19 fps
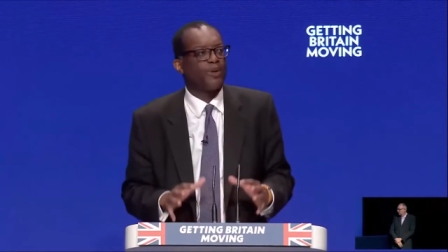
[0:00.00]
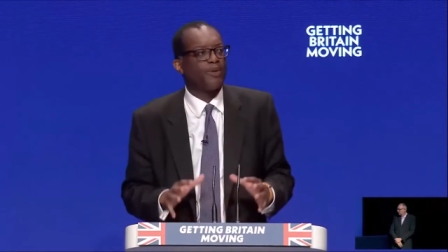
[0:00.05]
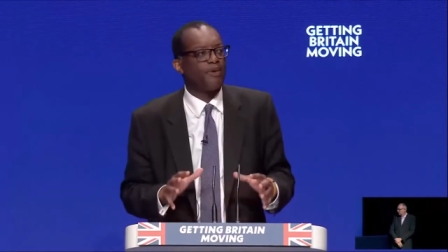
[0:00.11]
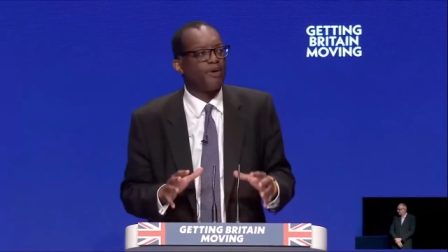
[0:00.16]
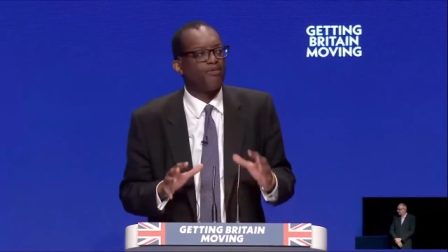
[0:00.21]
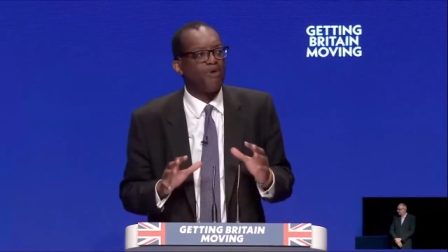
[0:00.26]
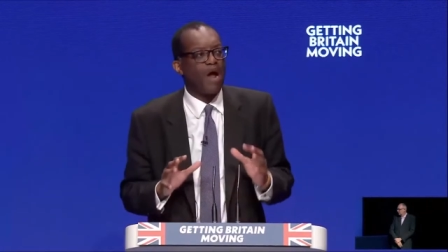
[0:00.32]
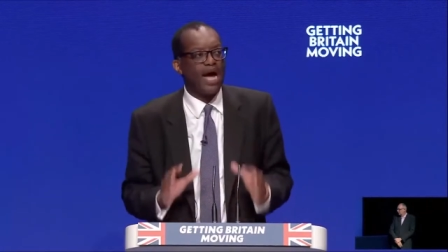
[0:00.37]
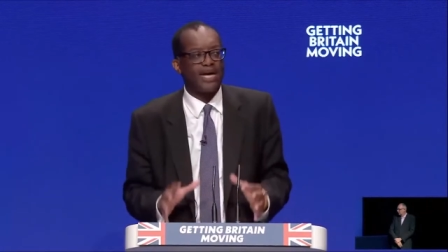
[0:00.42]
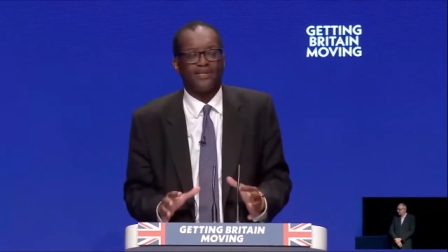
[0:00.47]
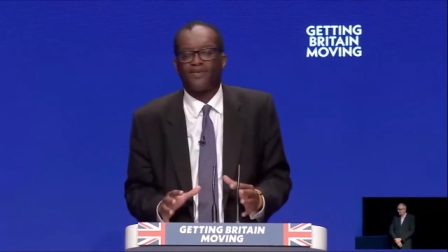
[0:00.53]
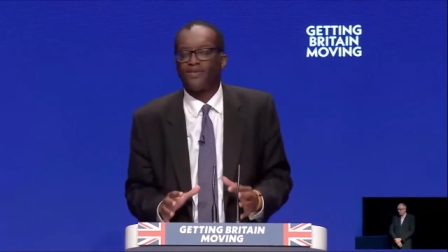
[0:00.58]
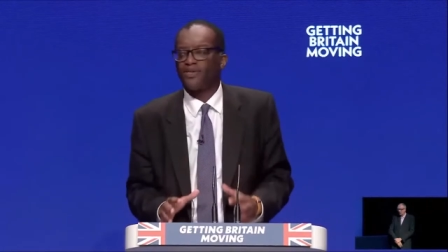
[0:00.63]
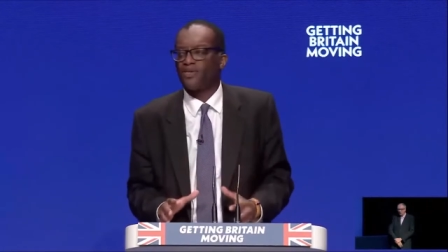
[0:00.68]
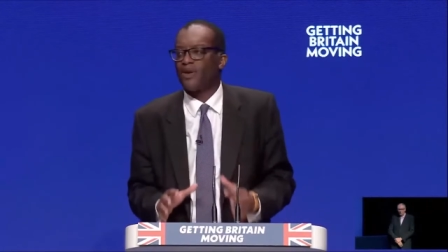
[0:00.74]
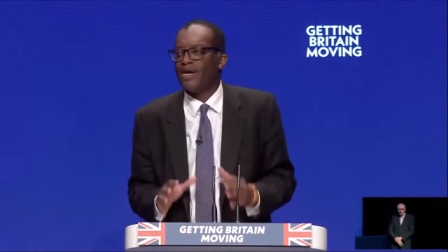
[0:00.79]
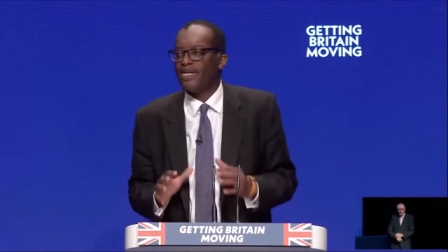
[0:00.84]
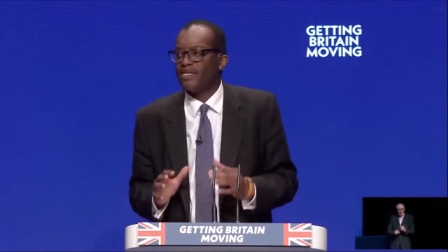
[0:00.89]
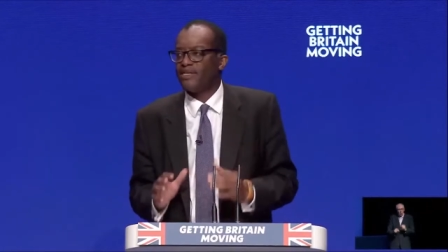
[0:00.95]
we were right
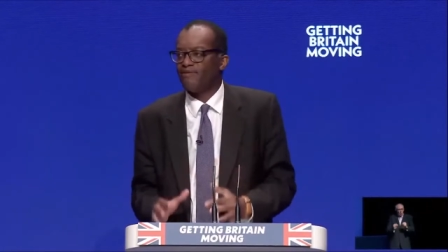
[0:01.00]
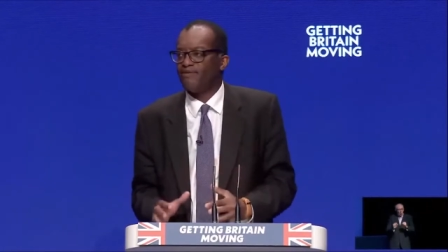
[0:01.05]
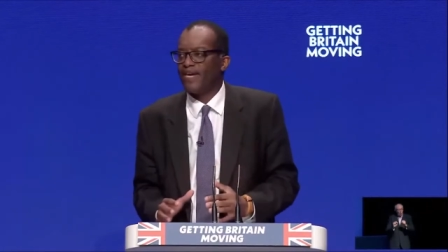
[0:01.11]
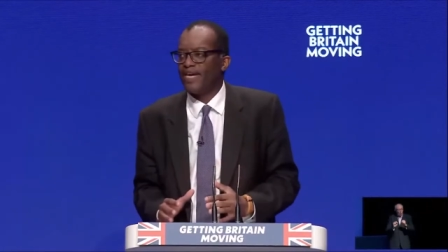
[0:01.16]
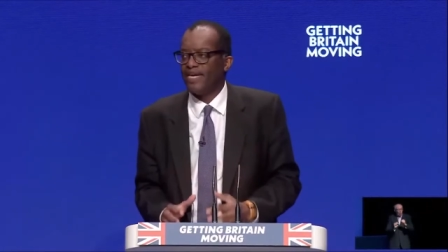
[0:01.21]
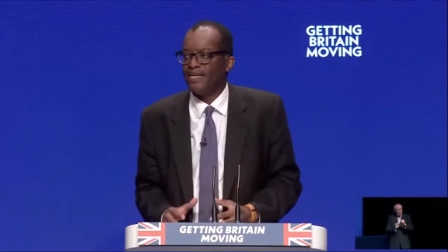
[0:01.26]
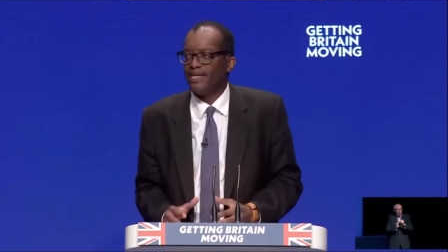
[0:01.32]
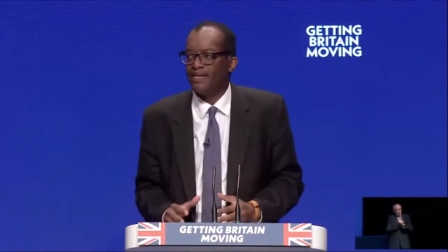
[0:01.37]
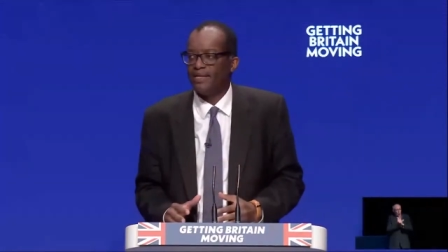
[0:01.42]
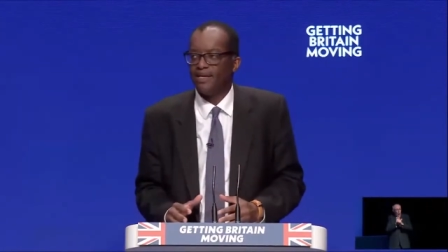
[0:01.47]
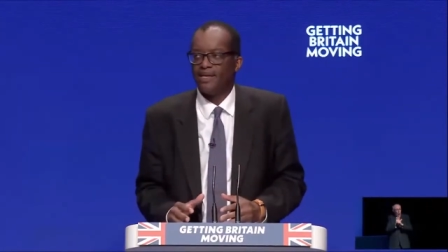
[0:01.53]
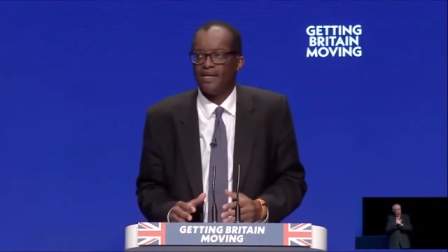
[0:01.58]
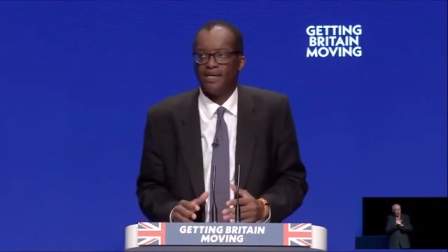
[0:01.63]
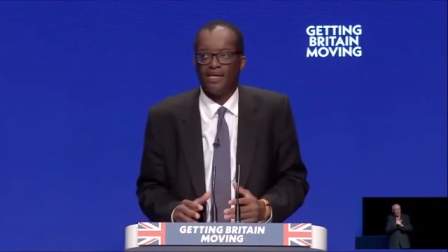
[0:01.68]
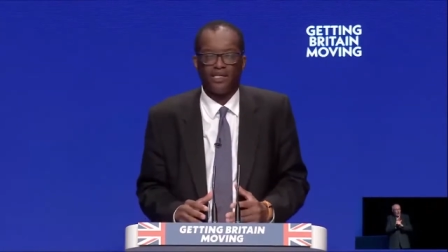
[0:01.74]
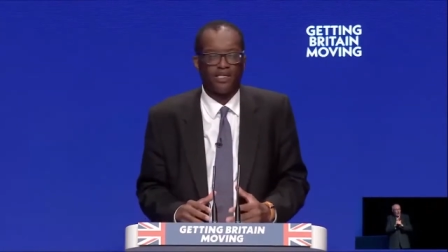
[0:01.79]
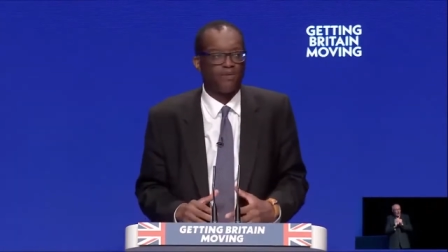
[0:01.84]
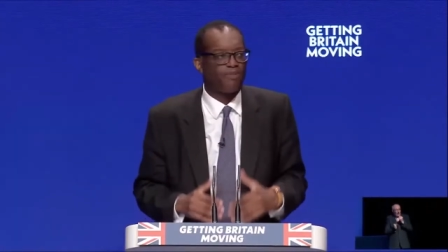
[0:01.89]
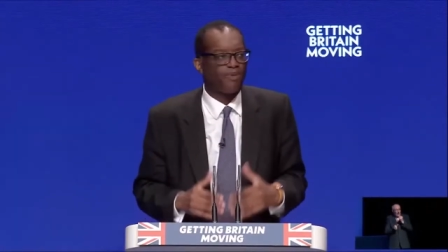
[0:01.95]
to intervene
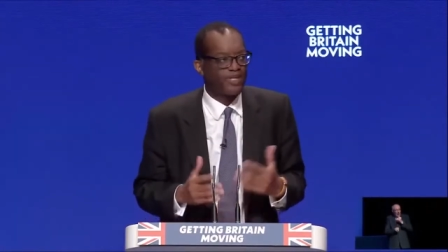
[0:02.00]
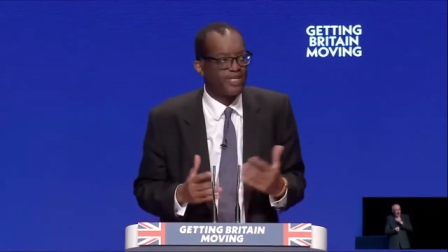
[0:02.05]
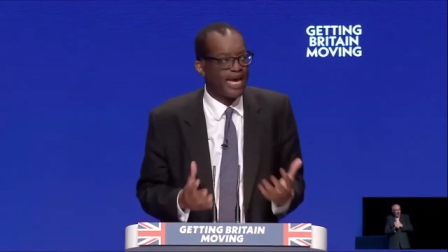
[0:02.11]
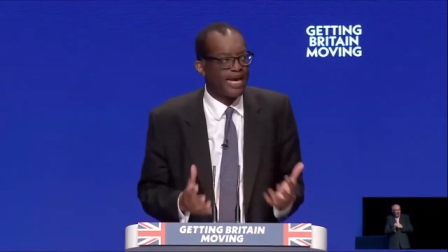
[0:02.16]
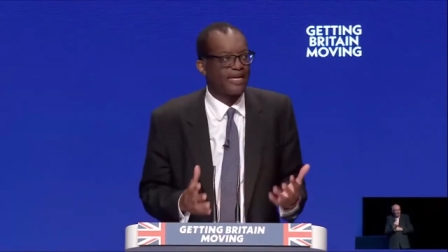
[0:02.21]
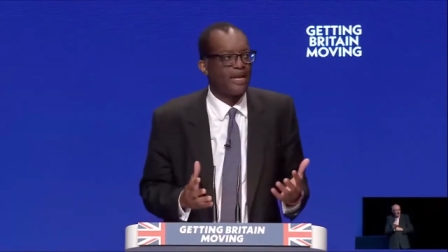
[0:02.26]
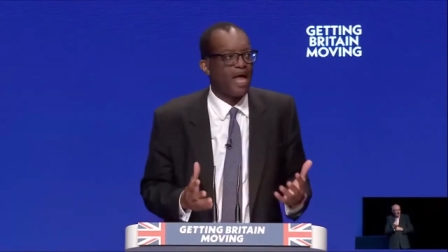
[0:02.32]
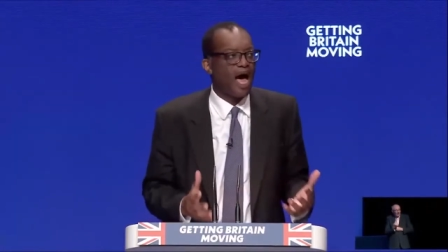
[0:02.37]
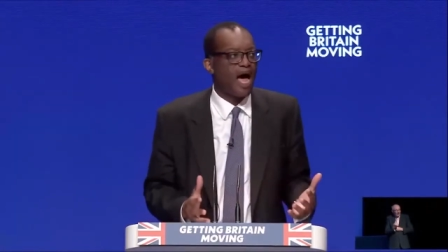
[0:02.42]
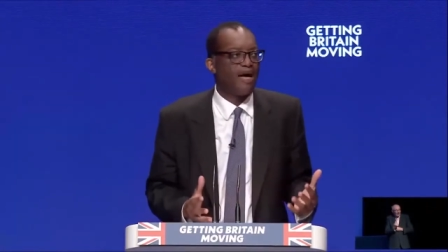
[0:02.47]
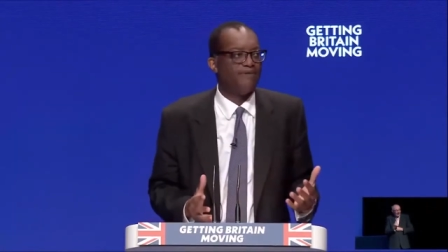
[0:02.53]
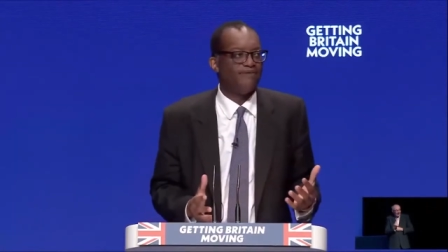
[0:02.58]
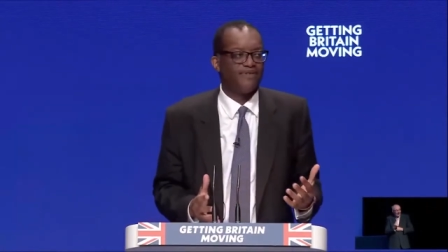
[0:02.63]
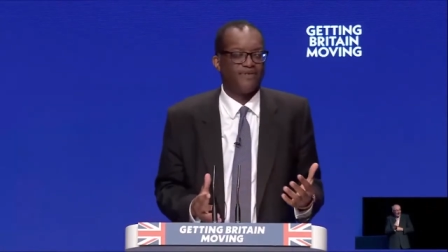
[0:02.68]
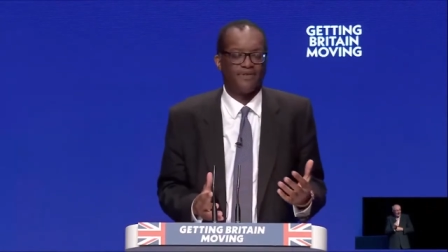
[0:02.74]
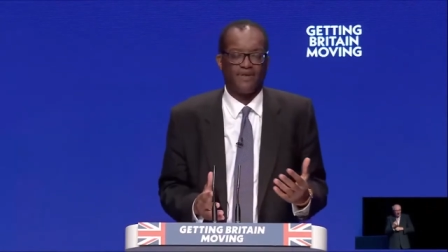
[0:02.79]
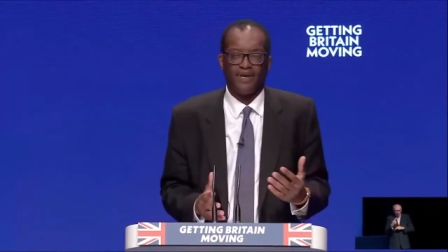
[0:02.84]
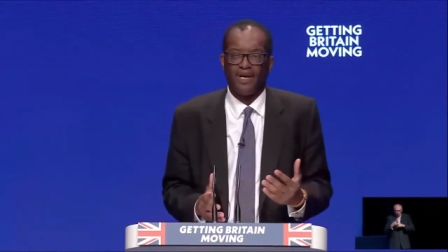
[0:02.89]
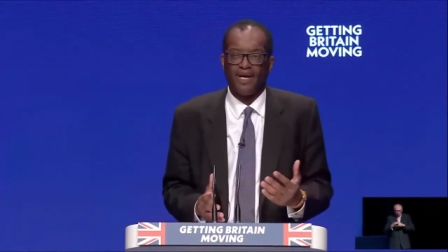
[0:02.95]
to protect
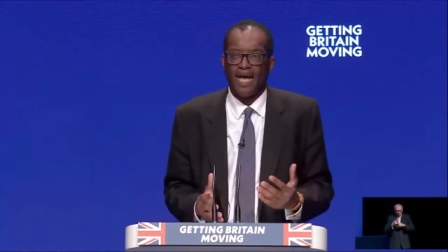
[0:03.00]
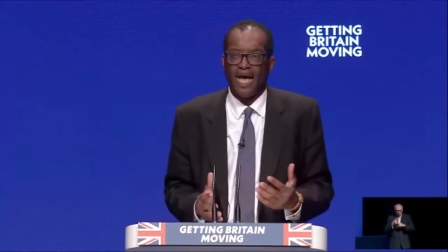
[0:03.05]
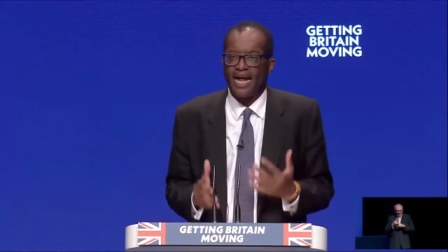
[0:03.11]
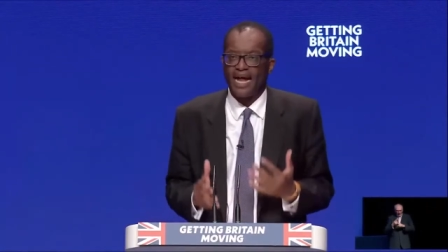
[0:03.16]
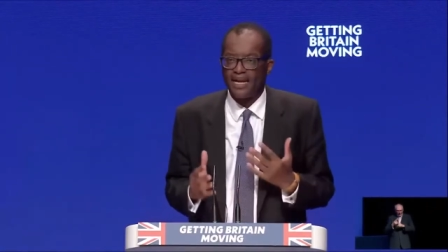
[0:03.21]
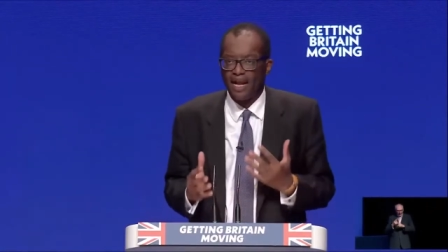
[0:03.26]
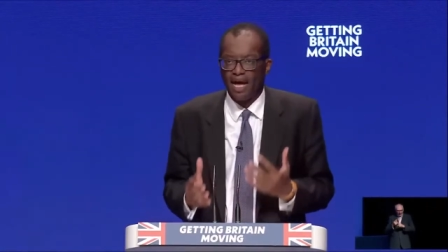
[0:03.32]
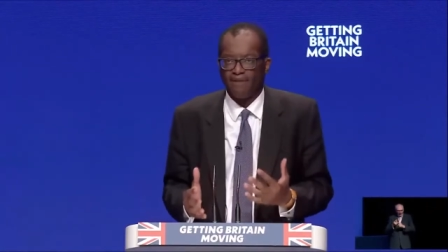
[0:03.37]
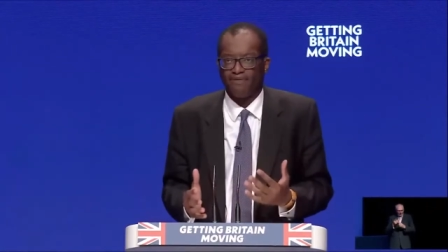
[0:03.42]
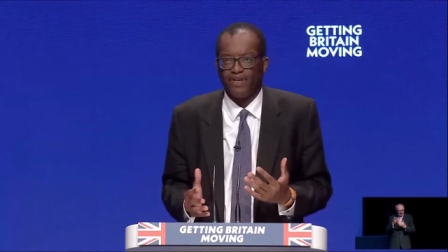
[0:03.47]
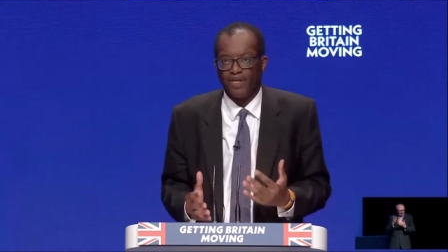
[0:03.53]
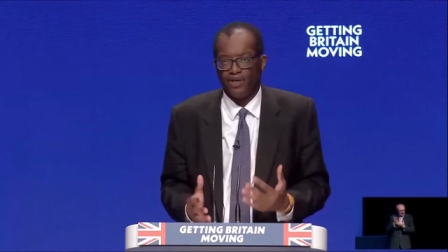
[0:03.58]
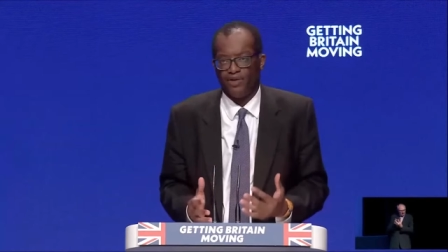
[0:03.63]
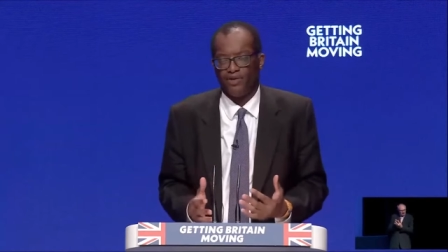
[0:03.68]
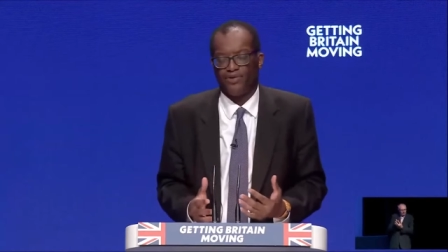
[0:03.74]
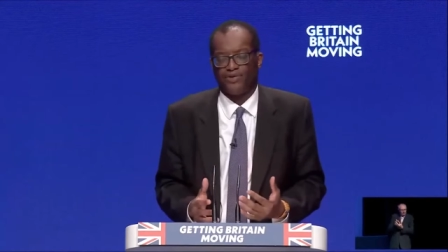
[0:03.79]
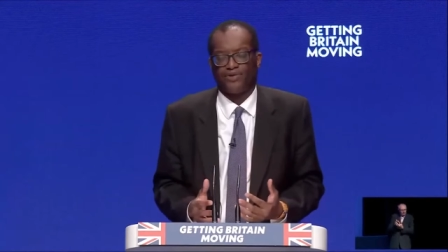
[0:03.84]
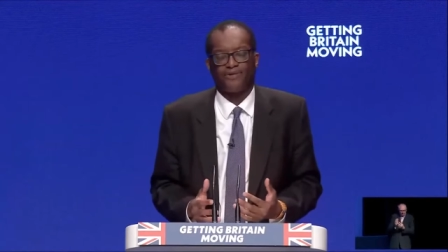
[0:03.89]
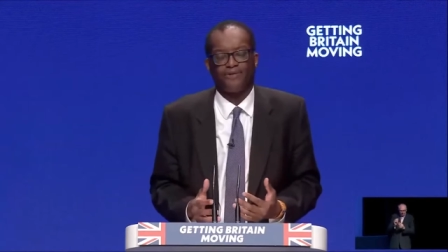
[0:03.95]
lives and
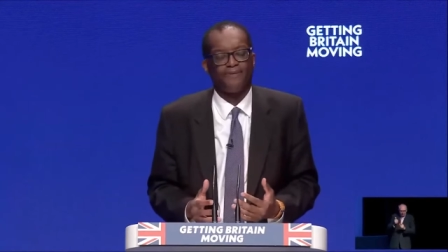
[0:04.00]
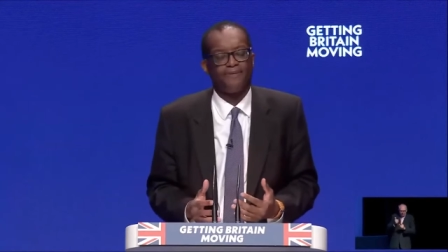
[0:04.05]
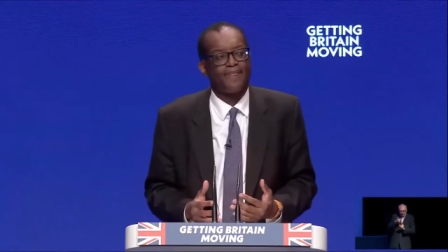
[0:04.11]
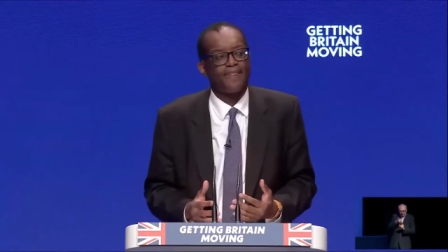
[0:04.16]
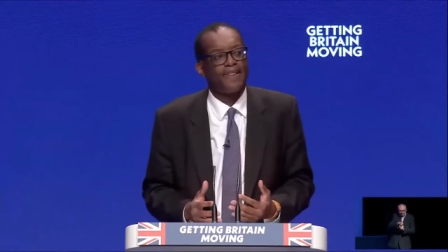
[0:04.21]
livelihoods.